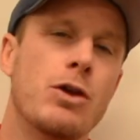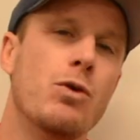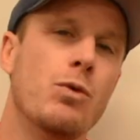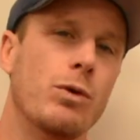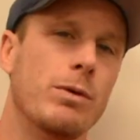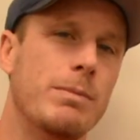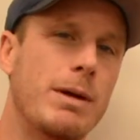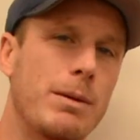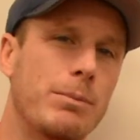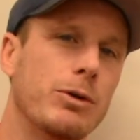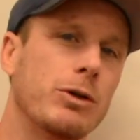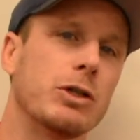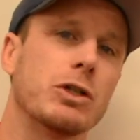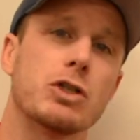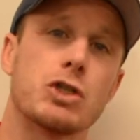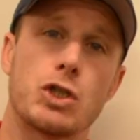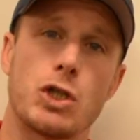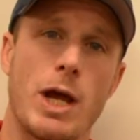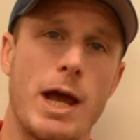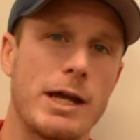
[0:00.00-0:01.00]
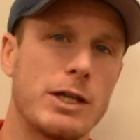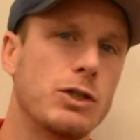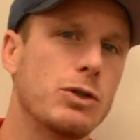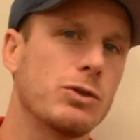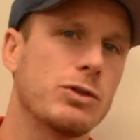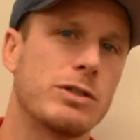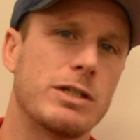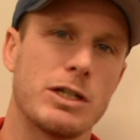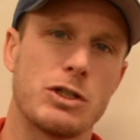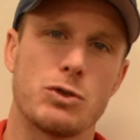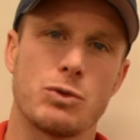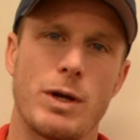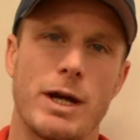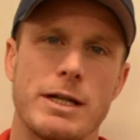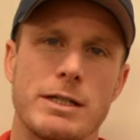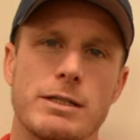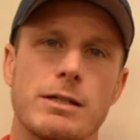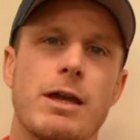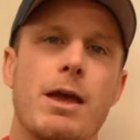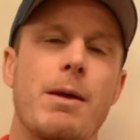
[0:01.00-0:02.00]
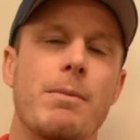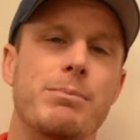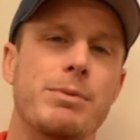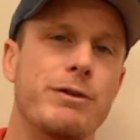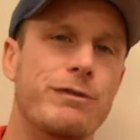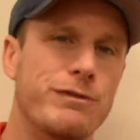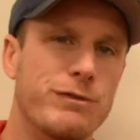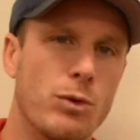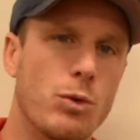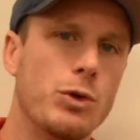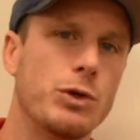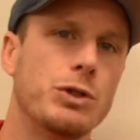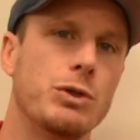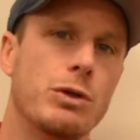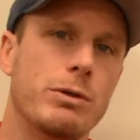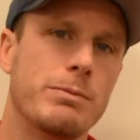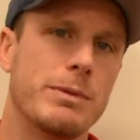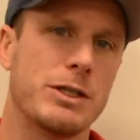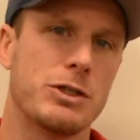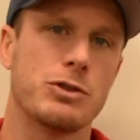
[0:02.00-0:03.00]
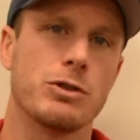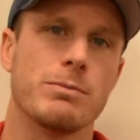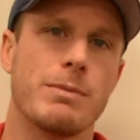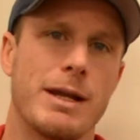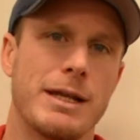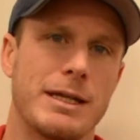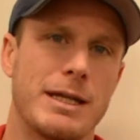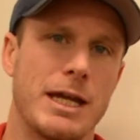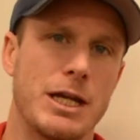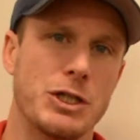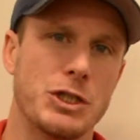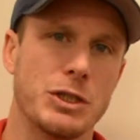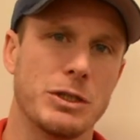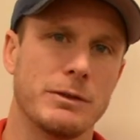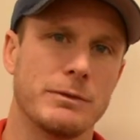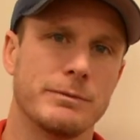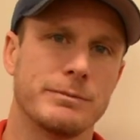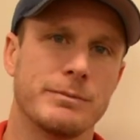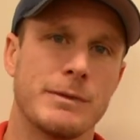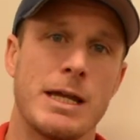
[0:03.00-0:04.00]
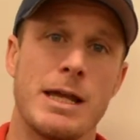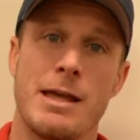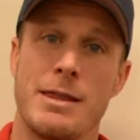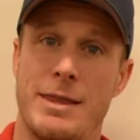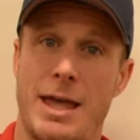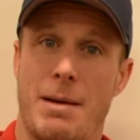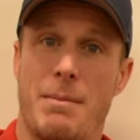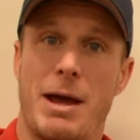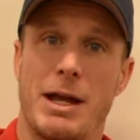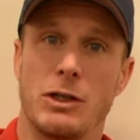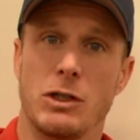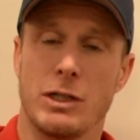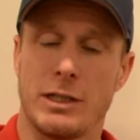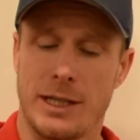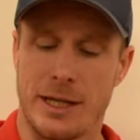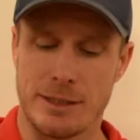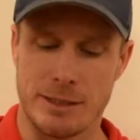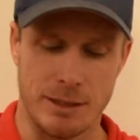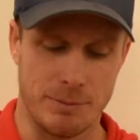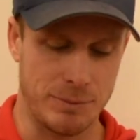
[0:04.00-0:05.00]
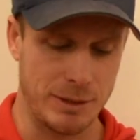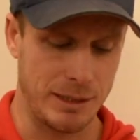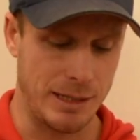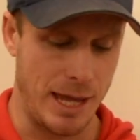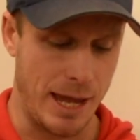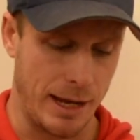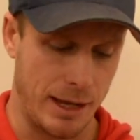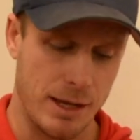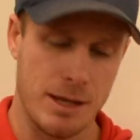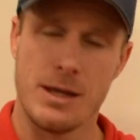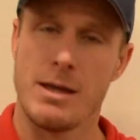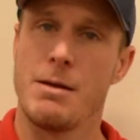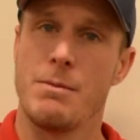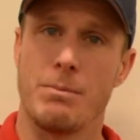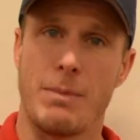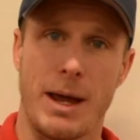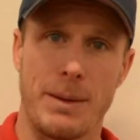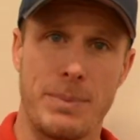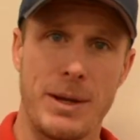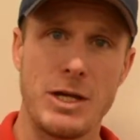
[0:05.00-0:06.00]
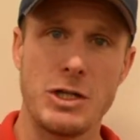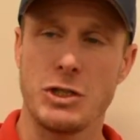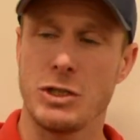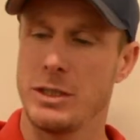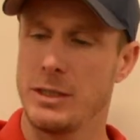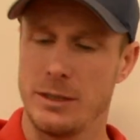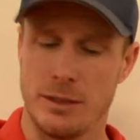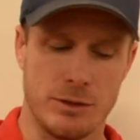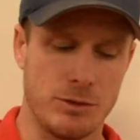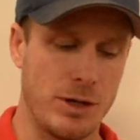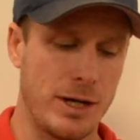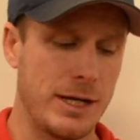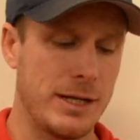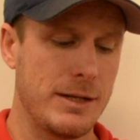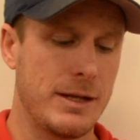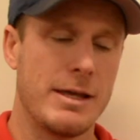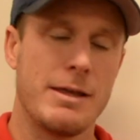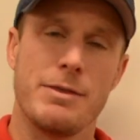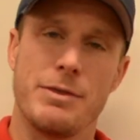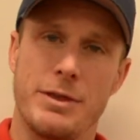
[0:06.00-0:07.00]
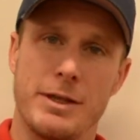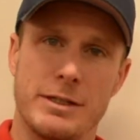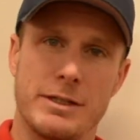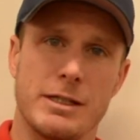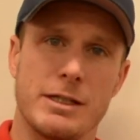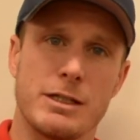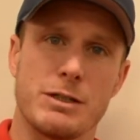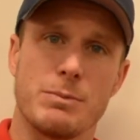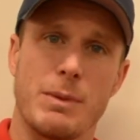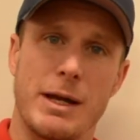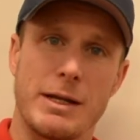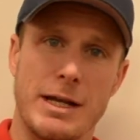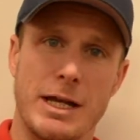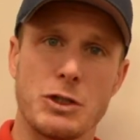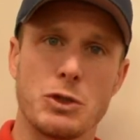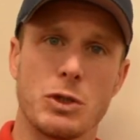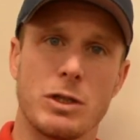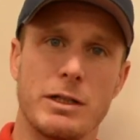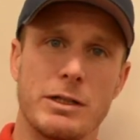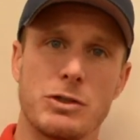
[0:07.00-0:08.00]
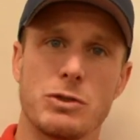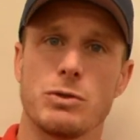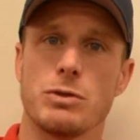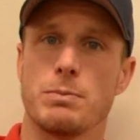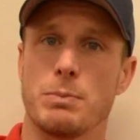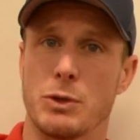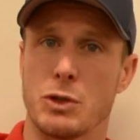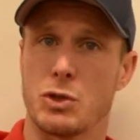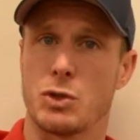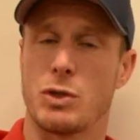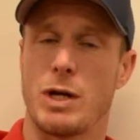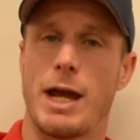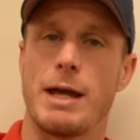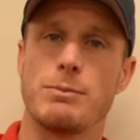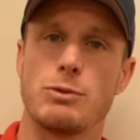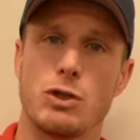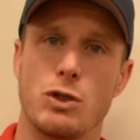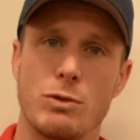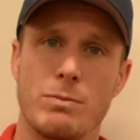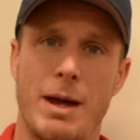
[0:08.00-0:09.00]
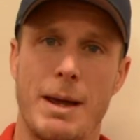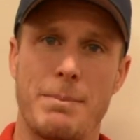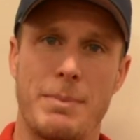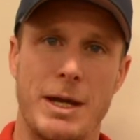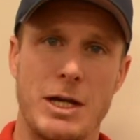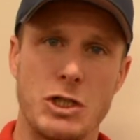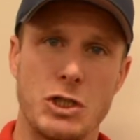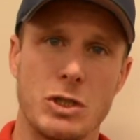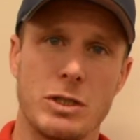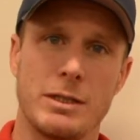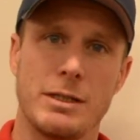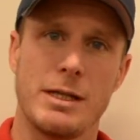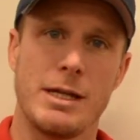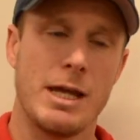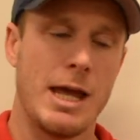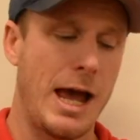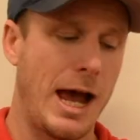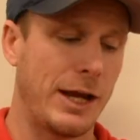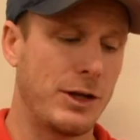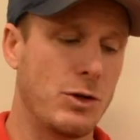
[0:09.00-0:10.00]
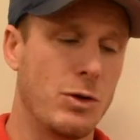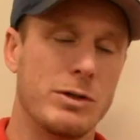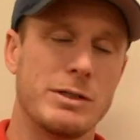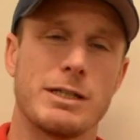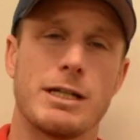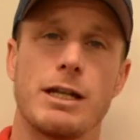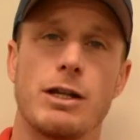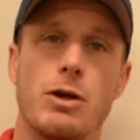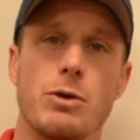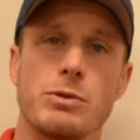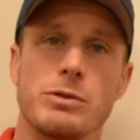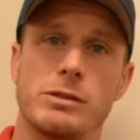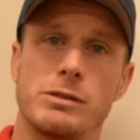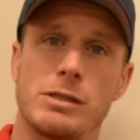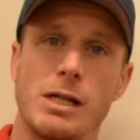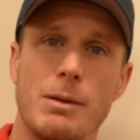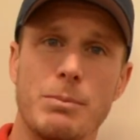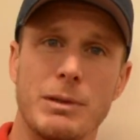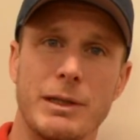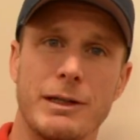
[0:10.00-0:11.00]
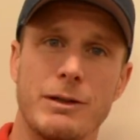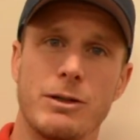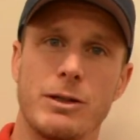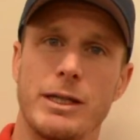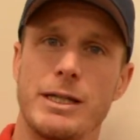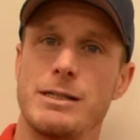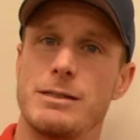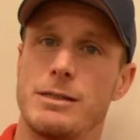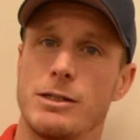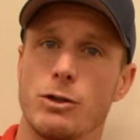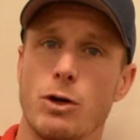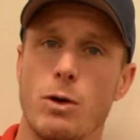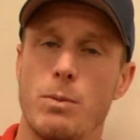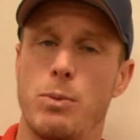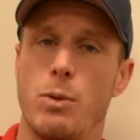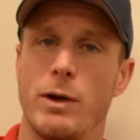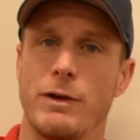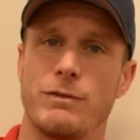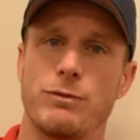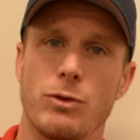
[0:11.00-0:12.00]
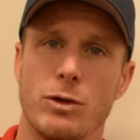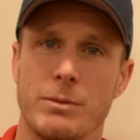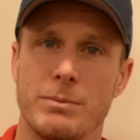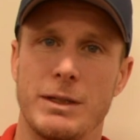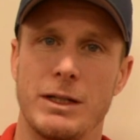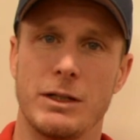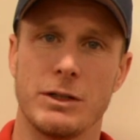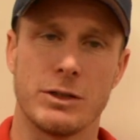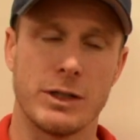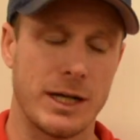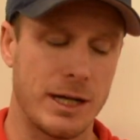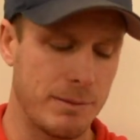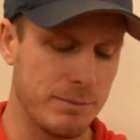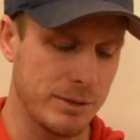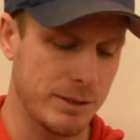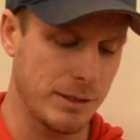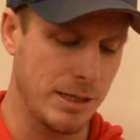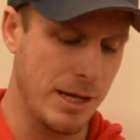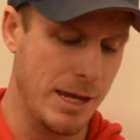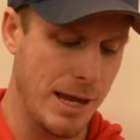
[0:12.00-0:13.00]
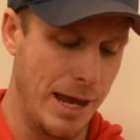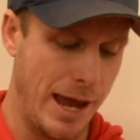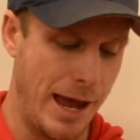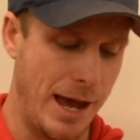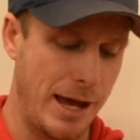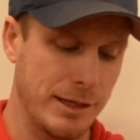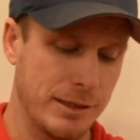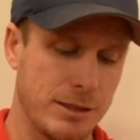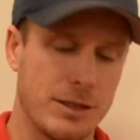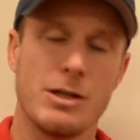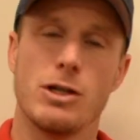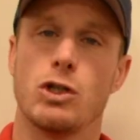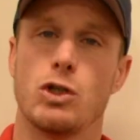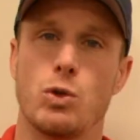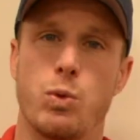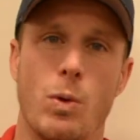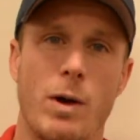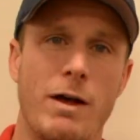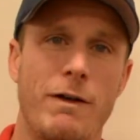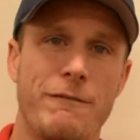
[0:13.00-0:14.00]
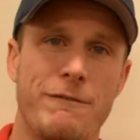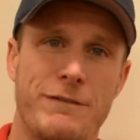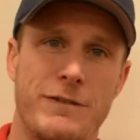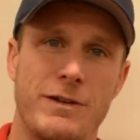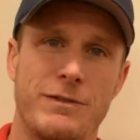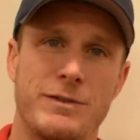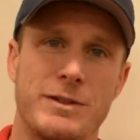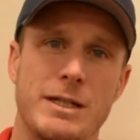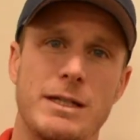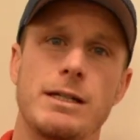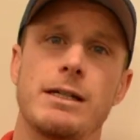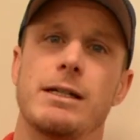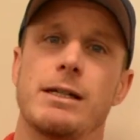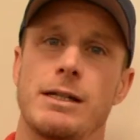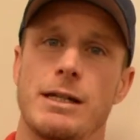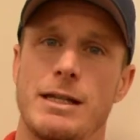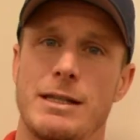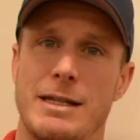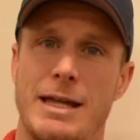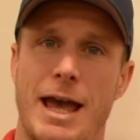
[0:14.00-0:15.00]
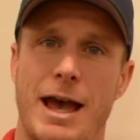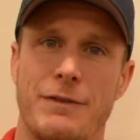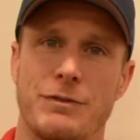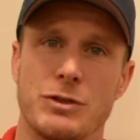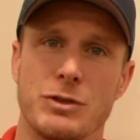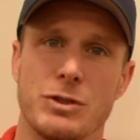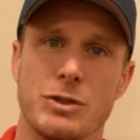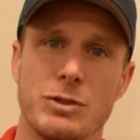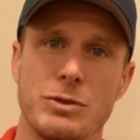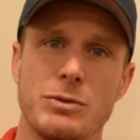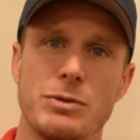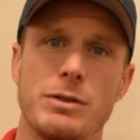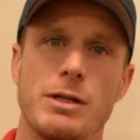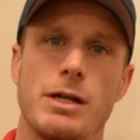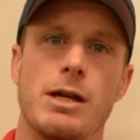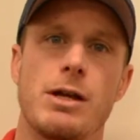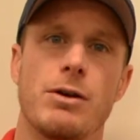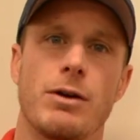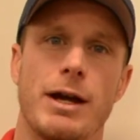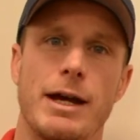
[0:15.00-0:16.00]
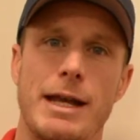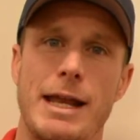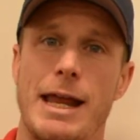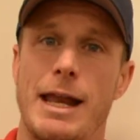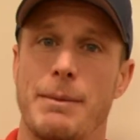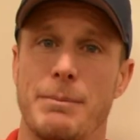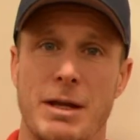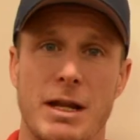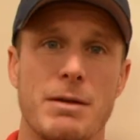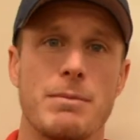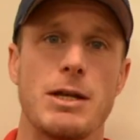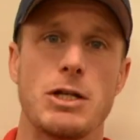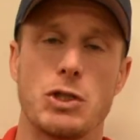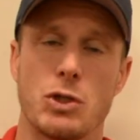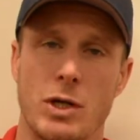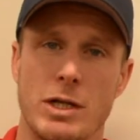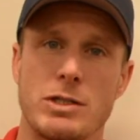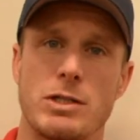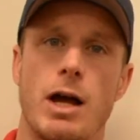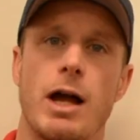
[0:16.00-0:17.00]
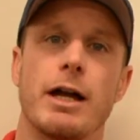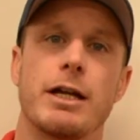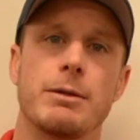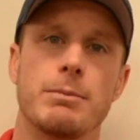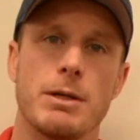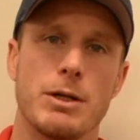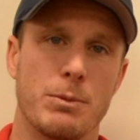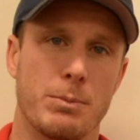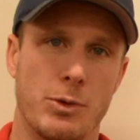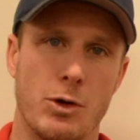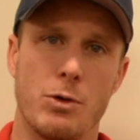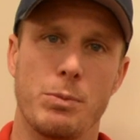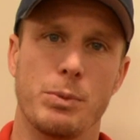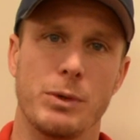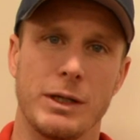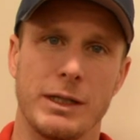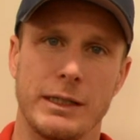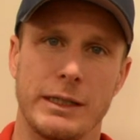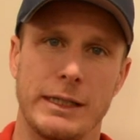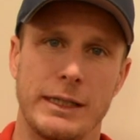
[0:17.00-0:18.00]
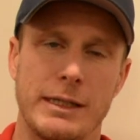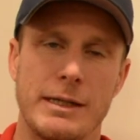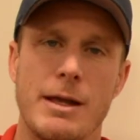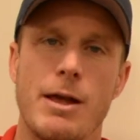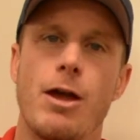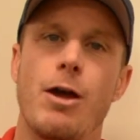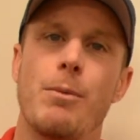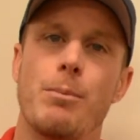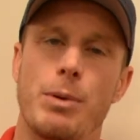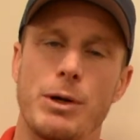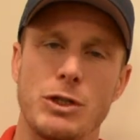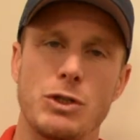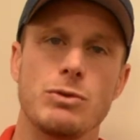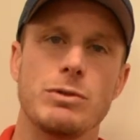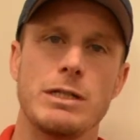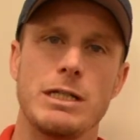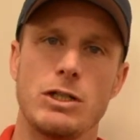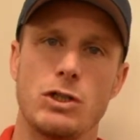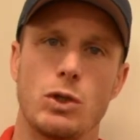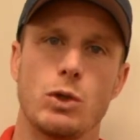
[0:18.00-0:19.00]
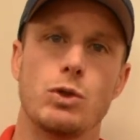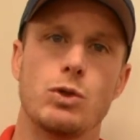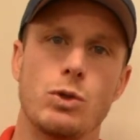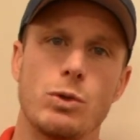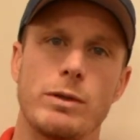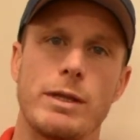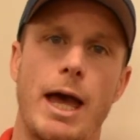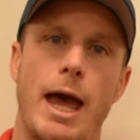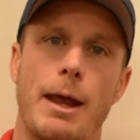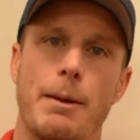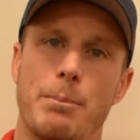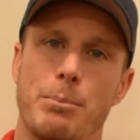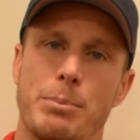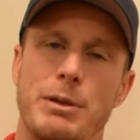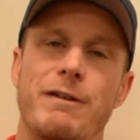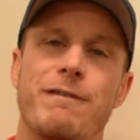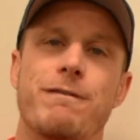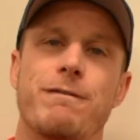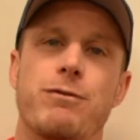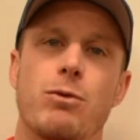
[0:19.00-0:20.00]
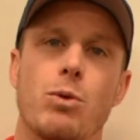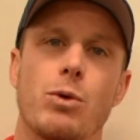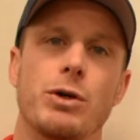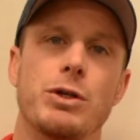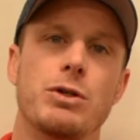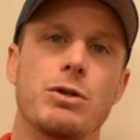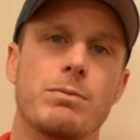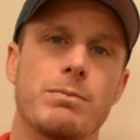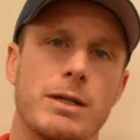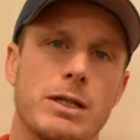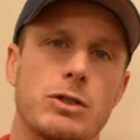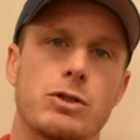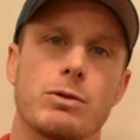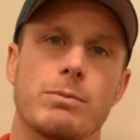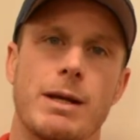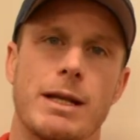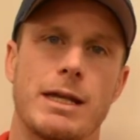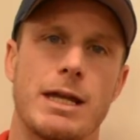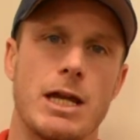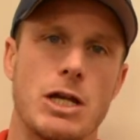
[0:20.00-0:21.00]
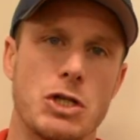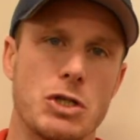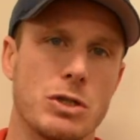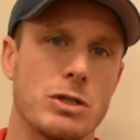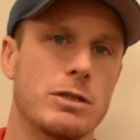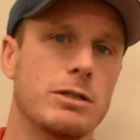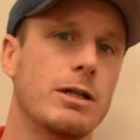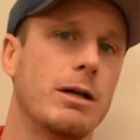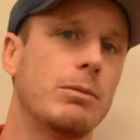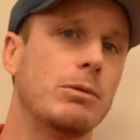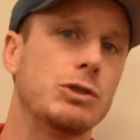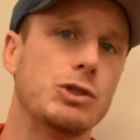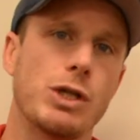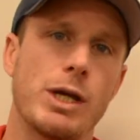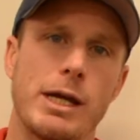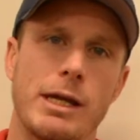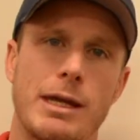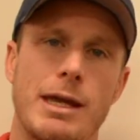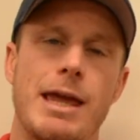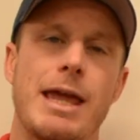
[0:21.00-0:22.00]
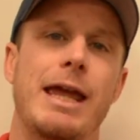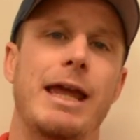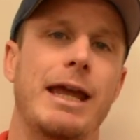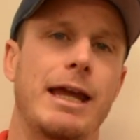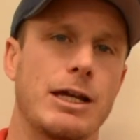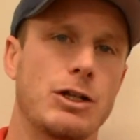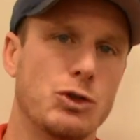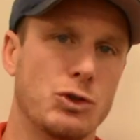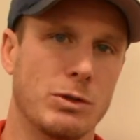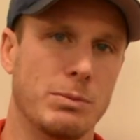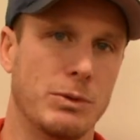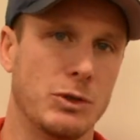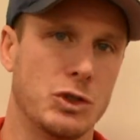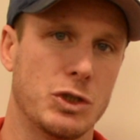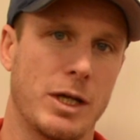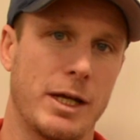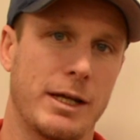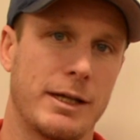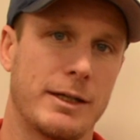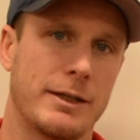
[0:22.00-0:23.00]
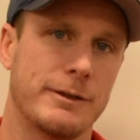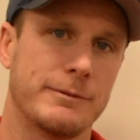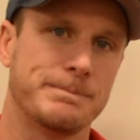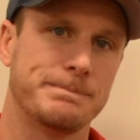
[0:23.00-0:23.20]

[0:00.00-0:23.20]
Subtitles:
Remember, check your 6 rights before you administer medication. That might look like something like, my patient, right? This is my nitroglycerin prescribed to my patient. I know it's going to go sublingually, 0.4 milligrams at 12:50 in the afternoon, right? And I'm going to make sure I document appropriately. But you need to do that before you administer medication. Double check and triple check.